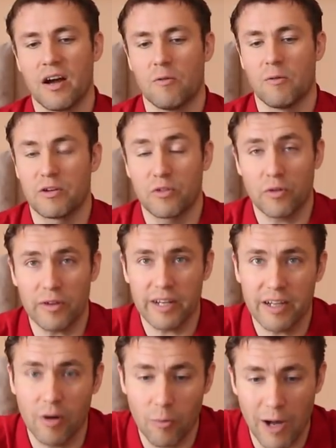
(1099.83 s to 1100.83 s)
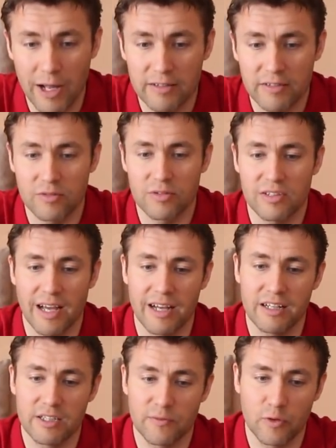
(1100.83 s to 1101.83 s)
when Rodrygo went to
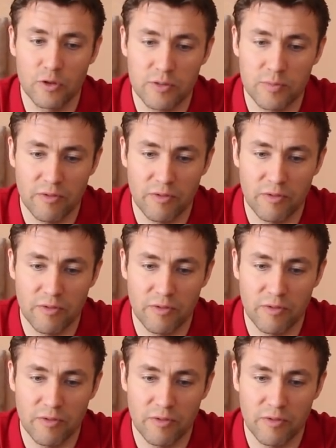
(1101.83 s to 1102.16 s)
sign his first